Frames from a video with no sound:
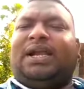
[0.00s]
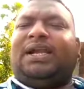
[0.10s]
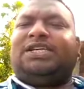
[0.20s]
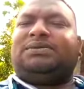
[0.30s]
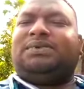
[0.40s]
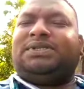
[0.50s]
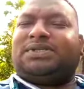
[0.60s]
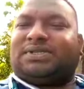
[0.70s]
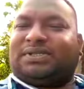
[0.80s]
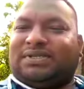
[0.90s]
English
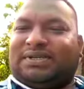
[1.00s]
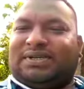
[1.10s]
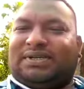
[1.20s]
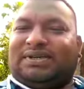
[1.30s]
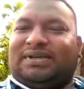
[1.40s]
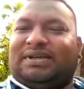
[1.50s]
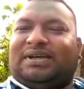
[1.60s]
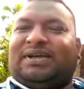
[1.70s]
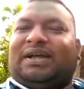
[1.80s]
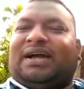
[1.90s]
means
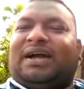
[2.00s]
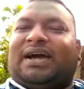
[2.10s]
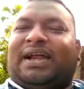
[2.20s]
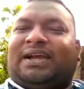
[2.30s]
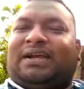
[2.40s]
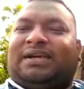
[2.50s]
correct